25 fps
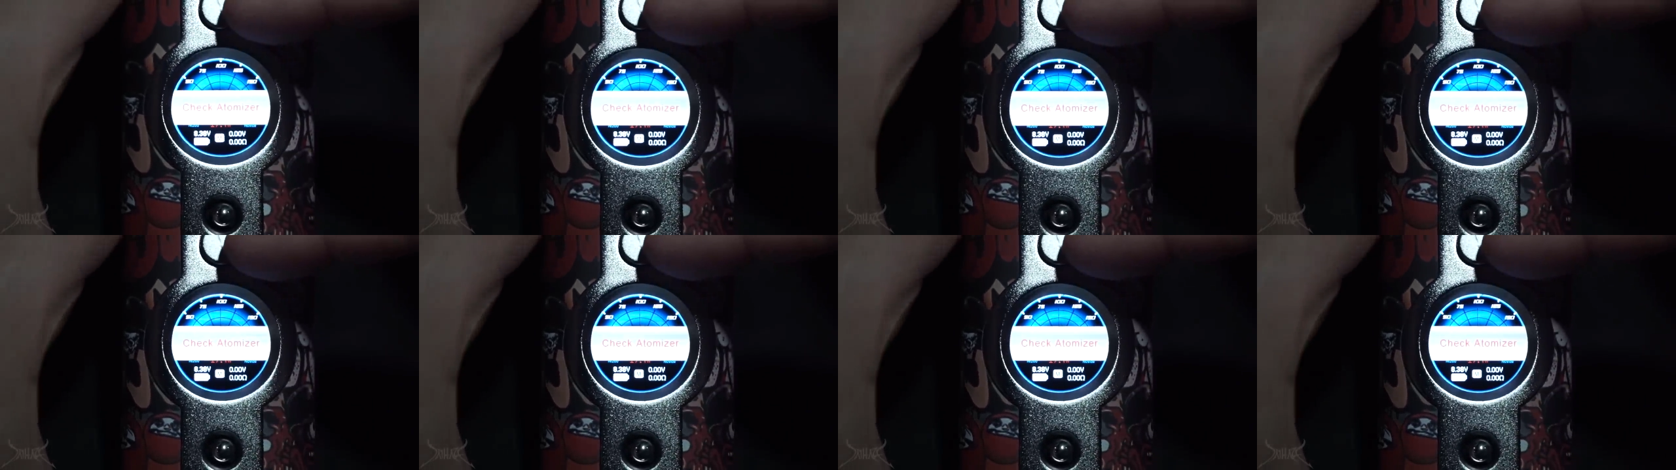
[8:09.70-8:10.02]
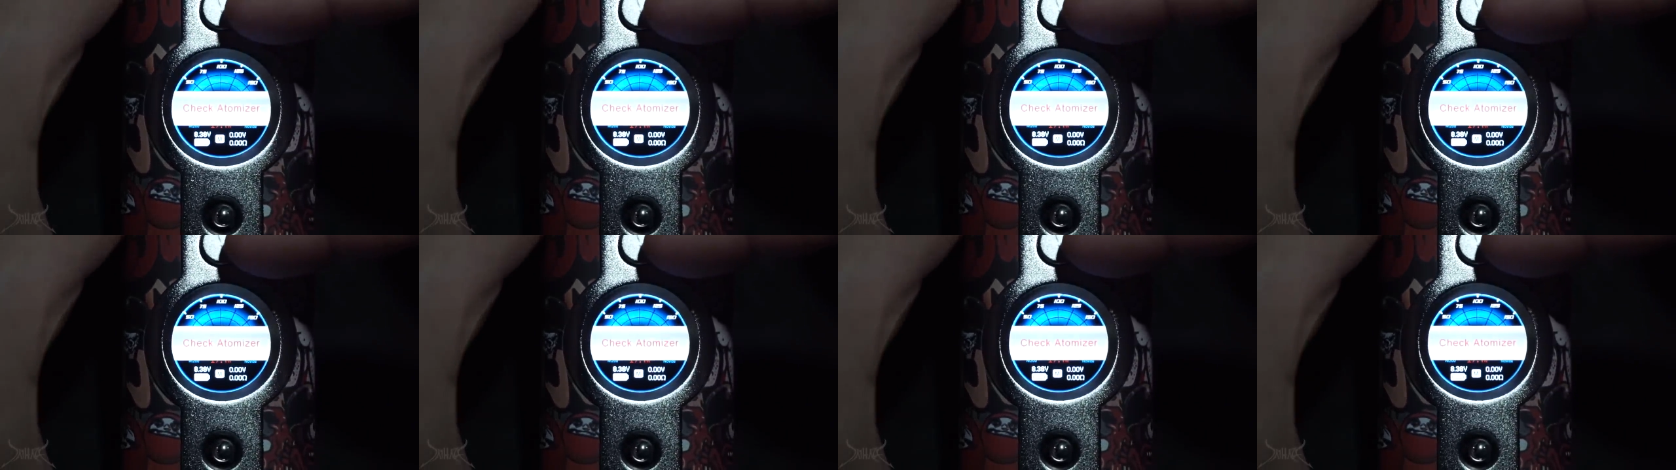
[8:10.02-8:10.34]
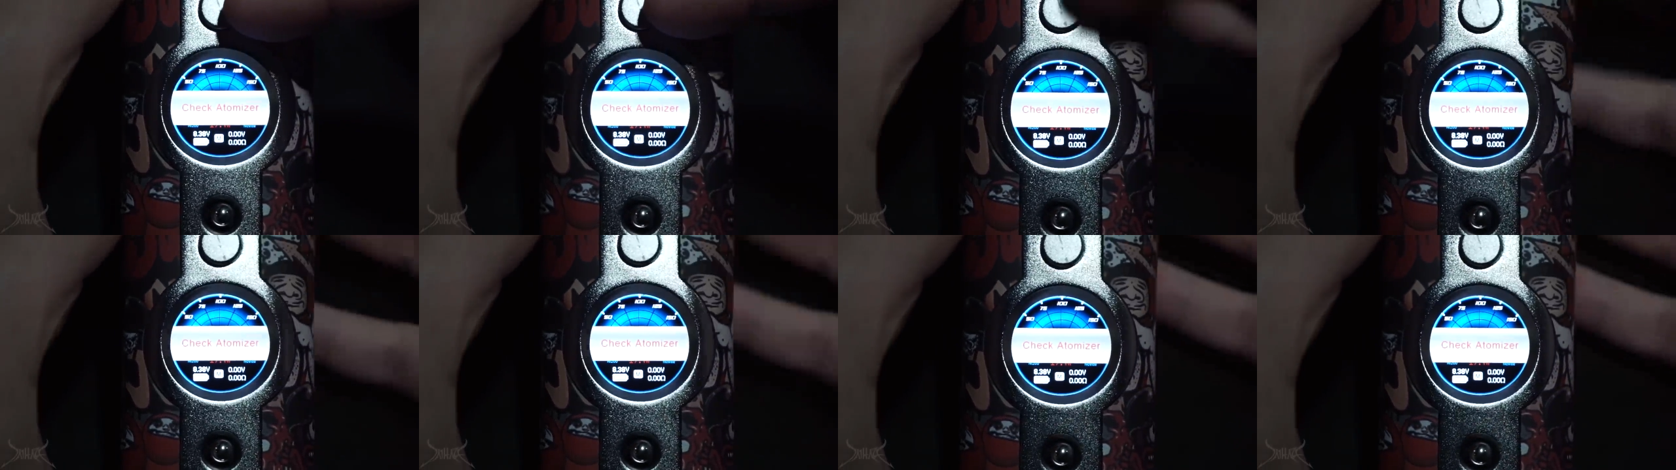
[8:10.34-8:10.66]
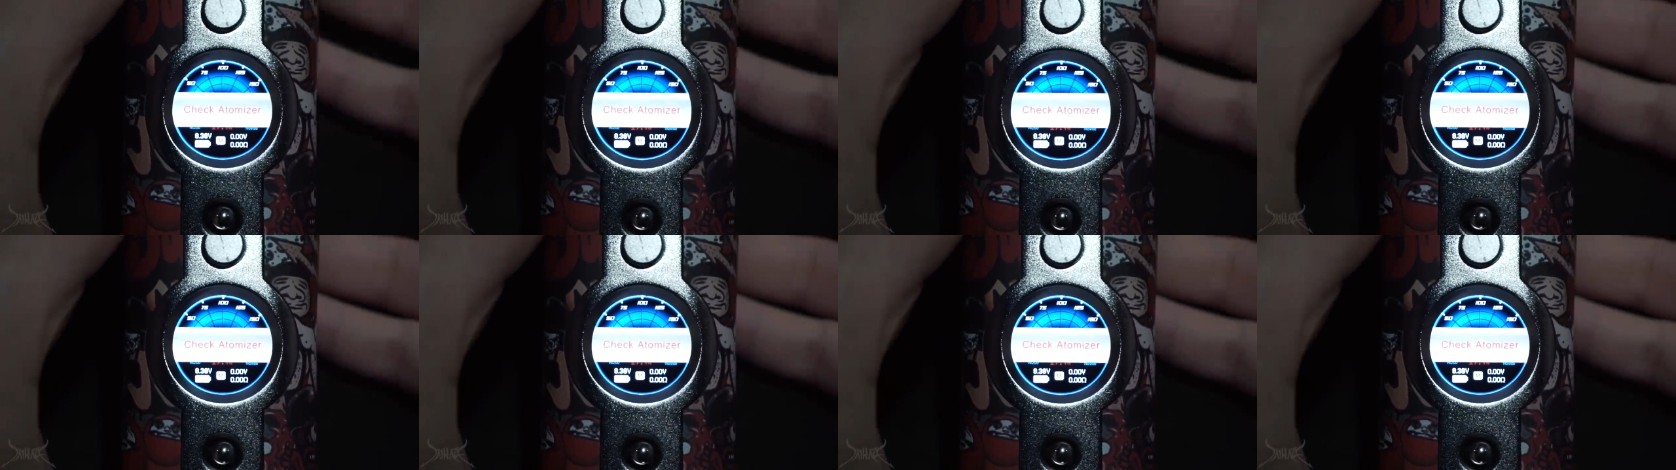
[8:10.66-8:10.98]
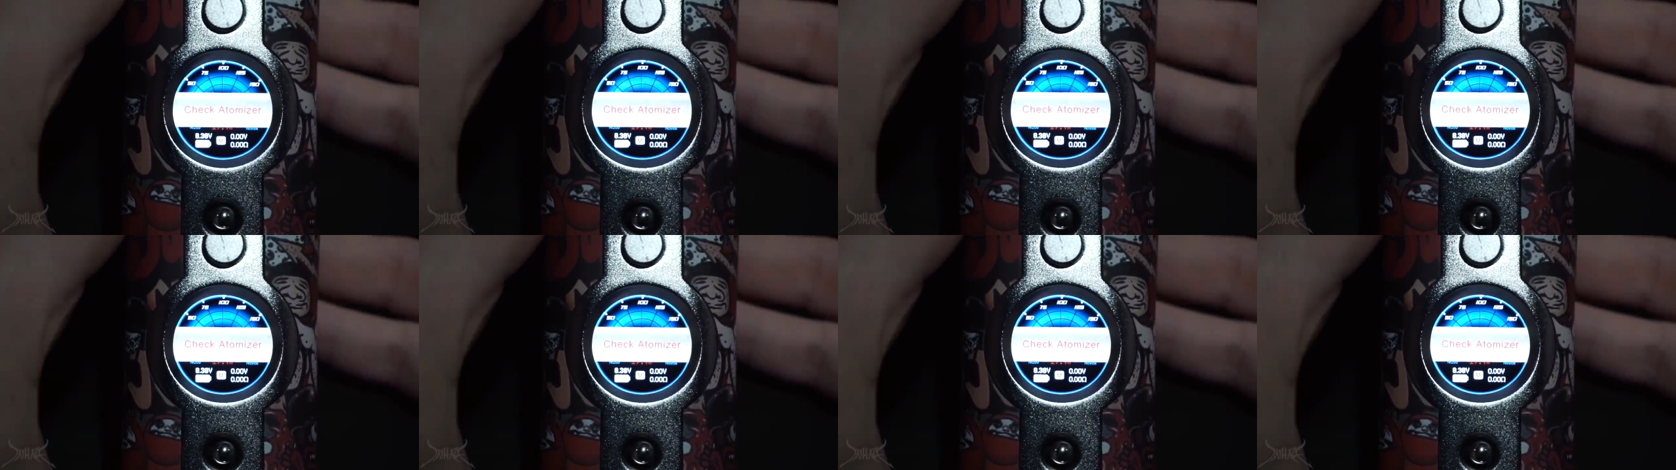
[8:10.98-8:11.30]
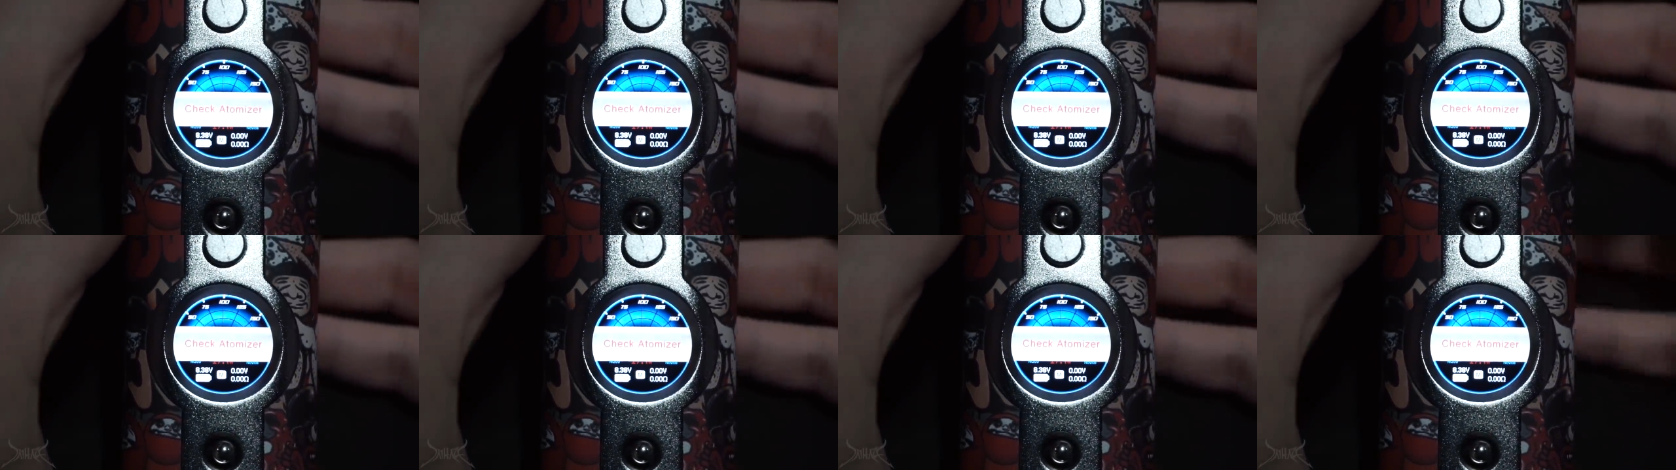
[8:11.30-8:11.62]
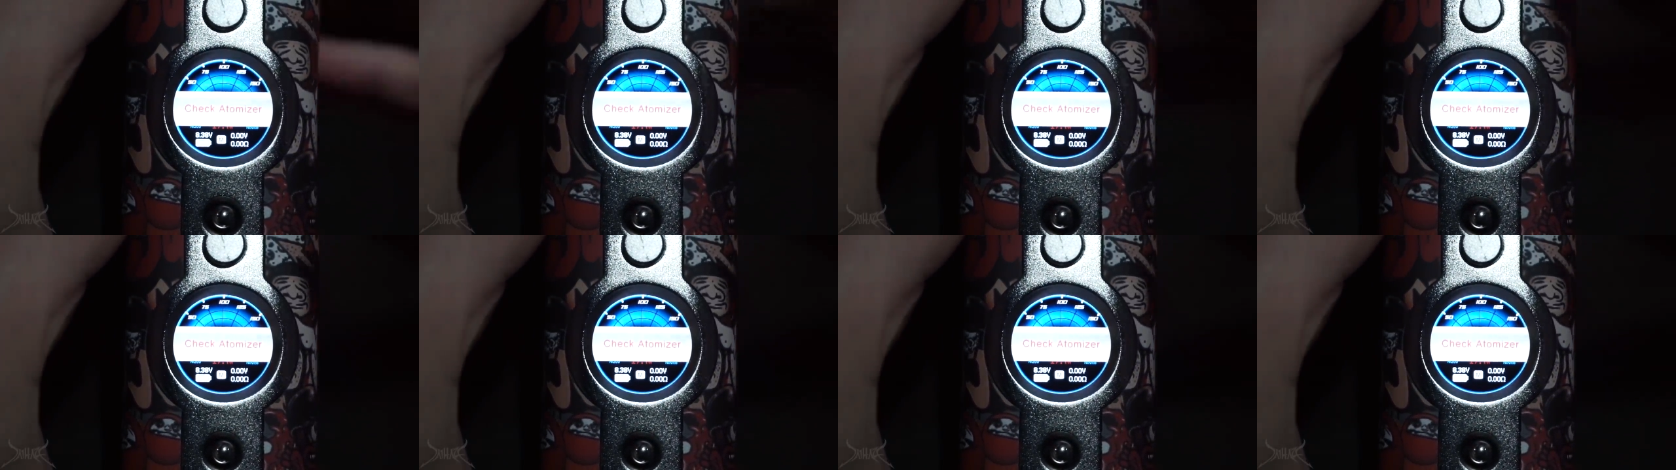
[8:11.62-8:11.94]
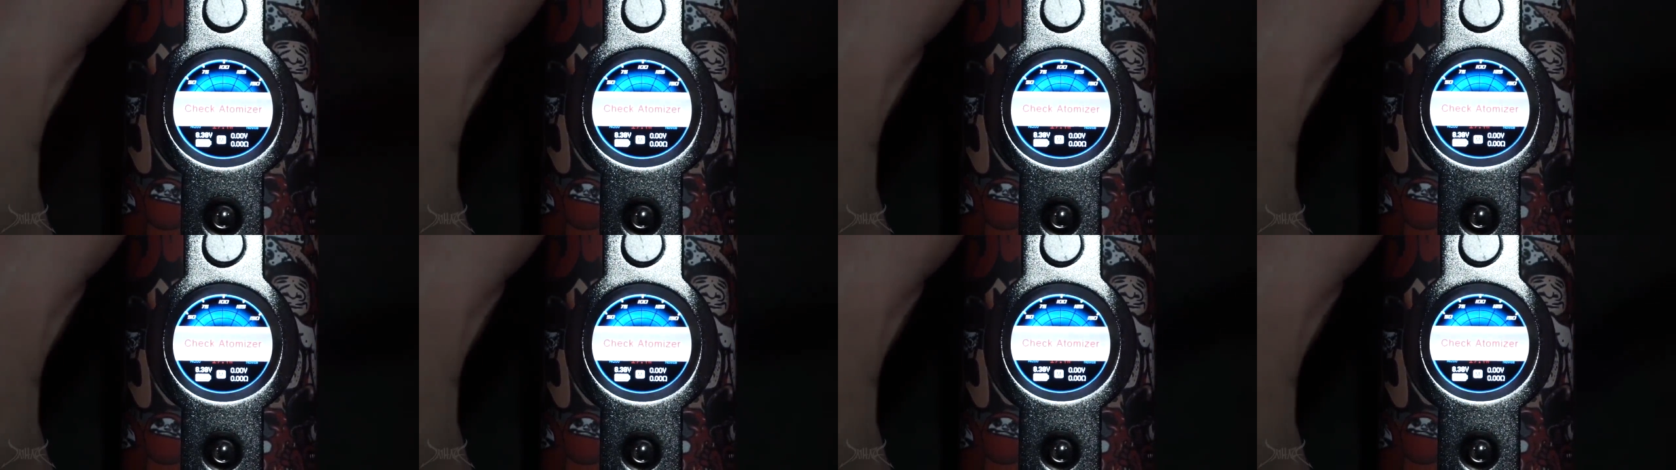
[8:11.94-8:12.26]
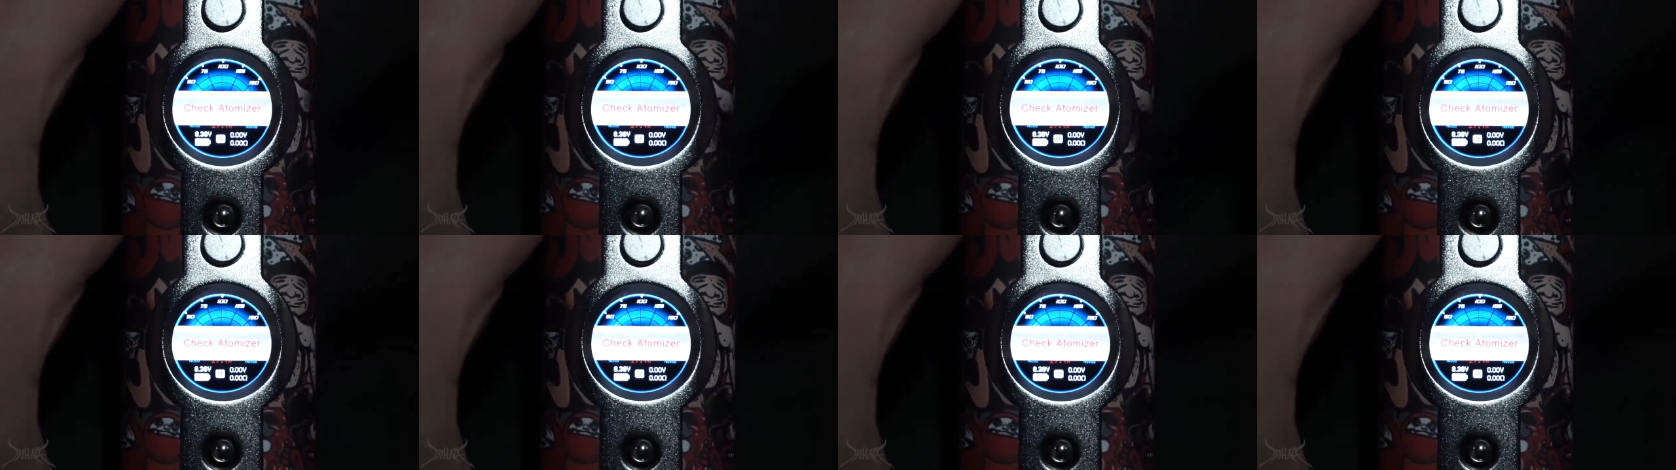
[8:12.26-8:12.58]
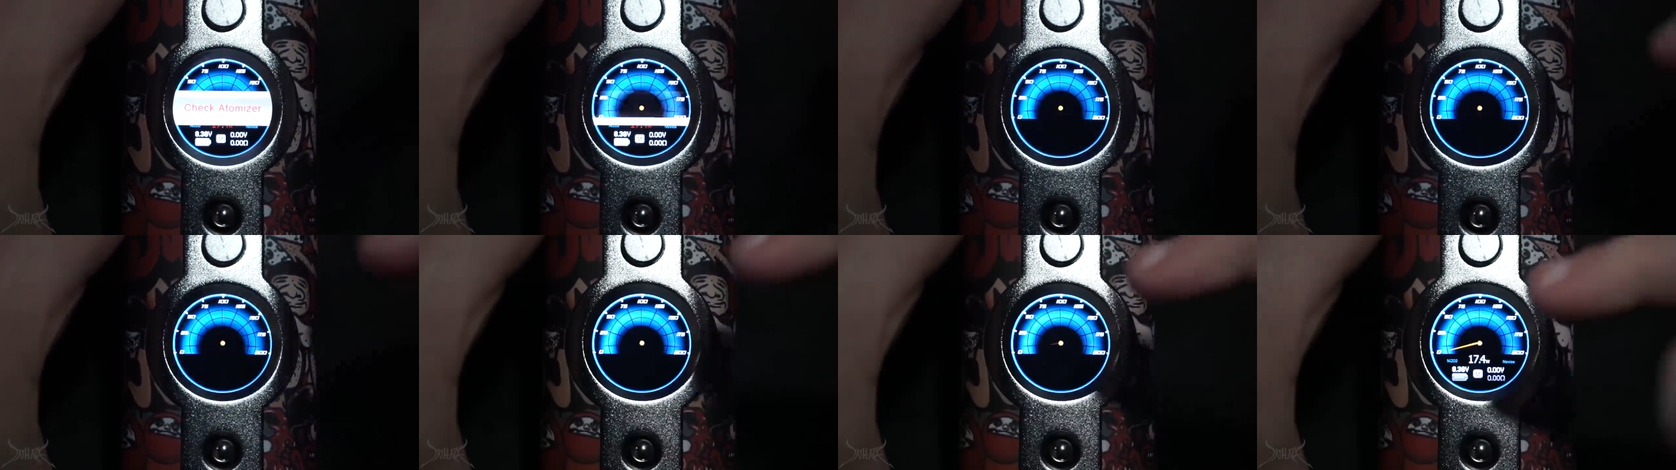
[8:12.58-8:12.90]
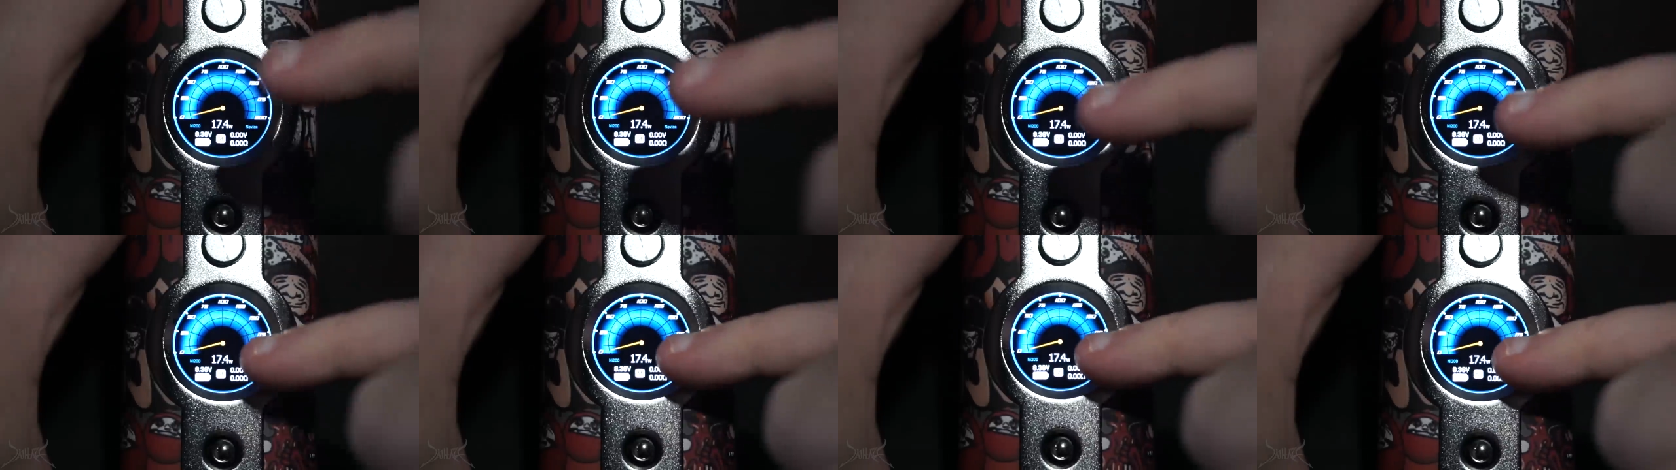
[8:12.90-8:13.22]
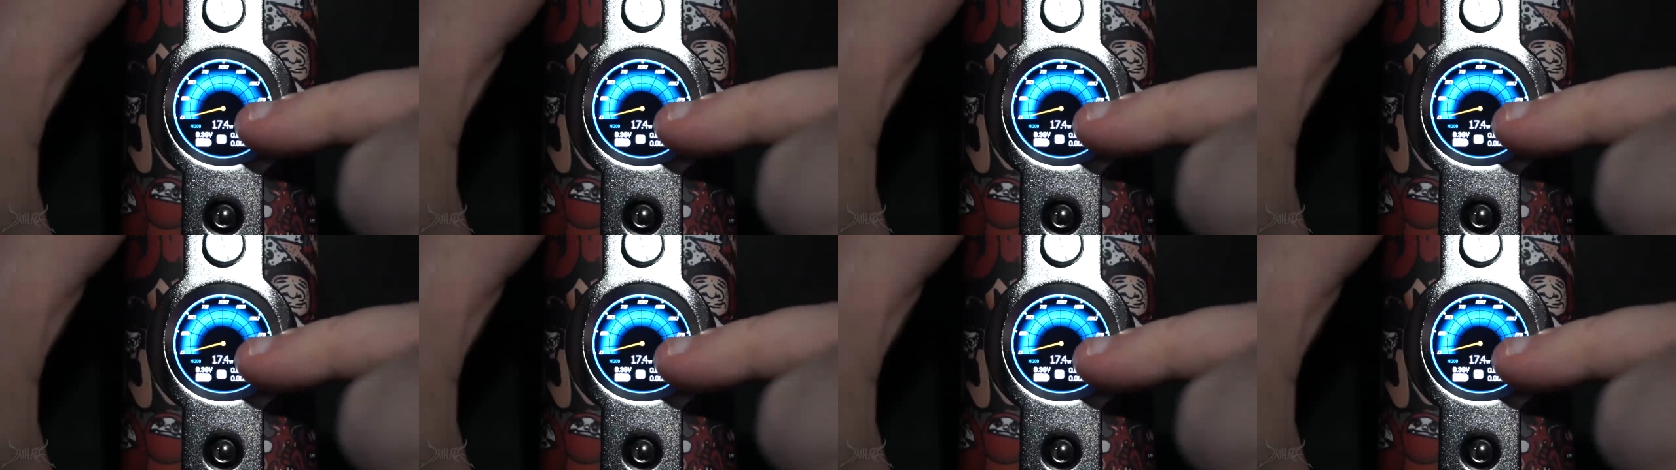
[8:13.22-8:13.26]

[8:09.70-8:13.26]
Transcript: (no speaker visible)